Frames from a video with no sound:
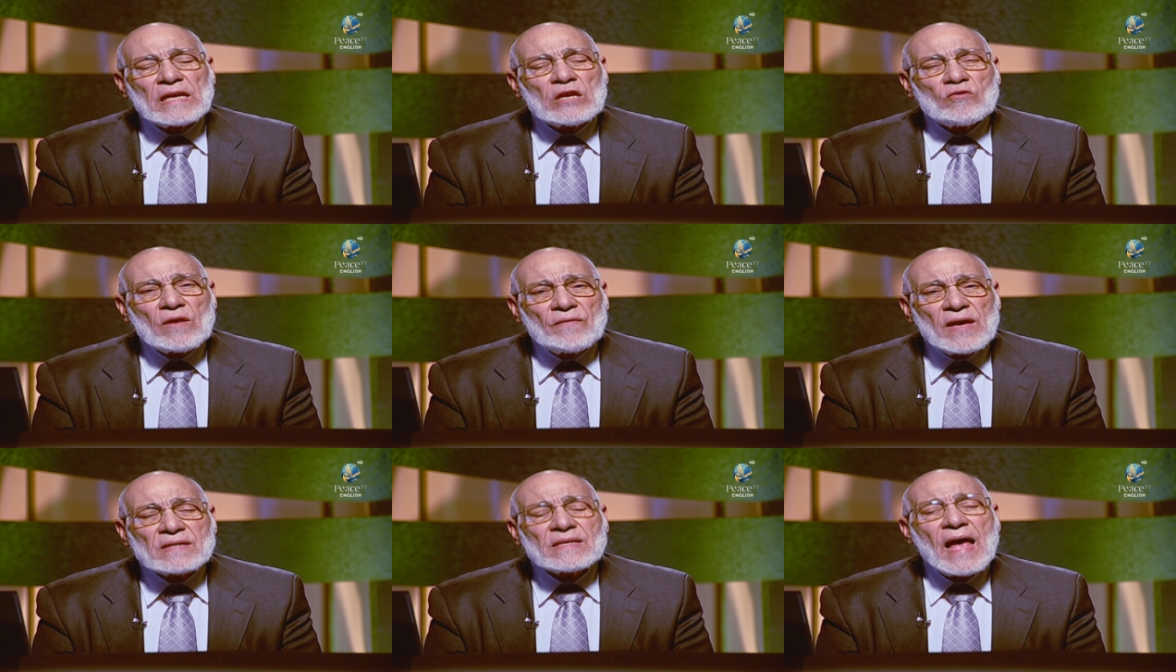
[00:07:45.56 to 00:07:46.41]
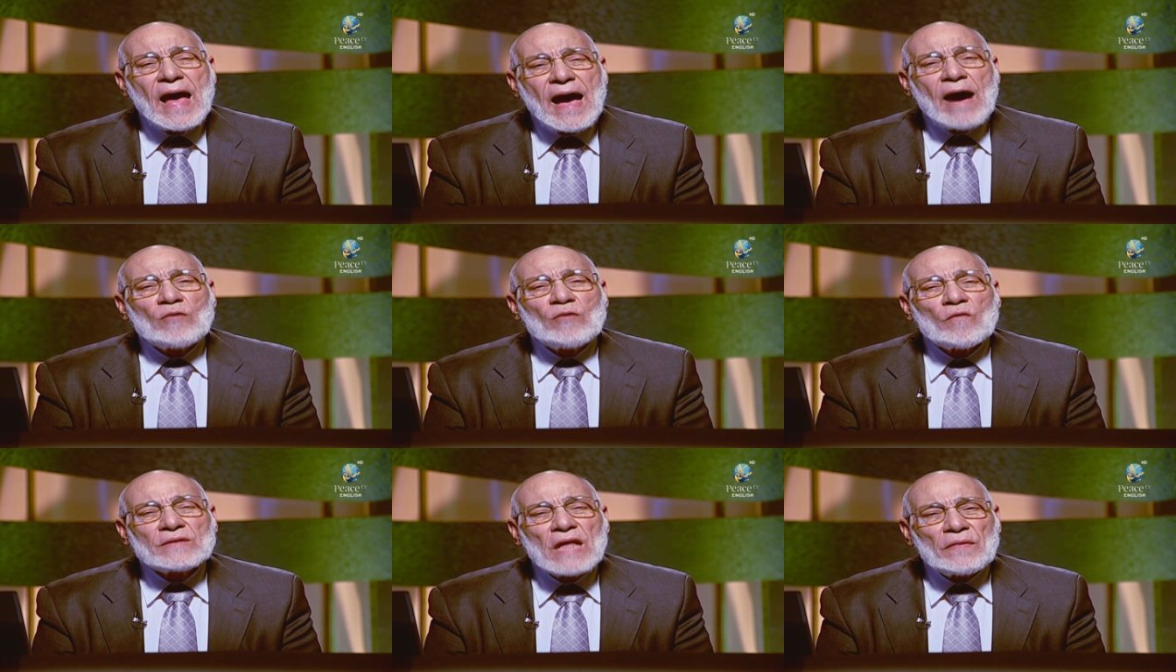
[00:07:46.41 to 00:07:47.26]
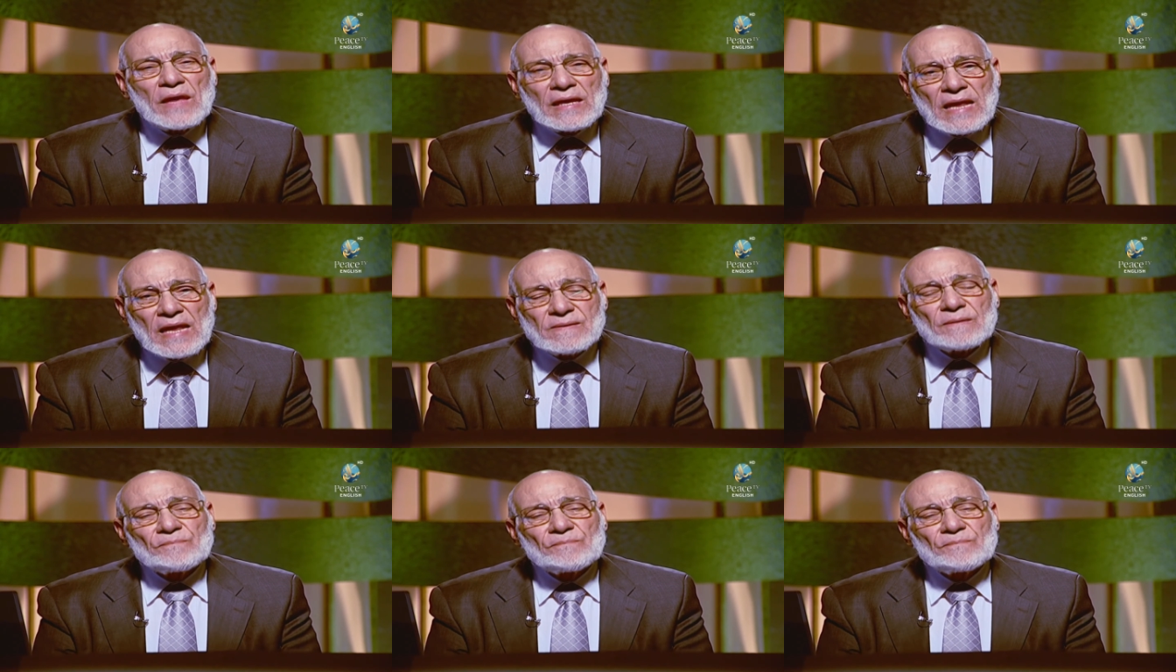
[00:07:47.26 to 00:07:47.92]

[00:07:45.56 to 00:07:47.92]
universe out of nothingness.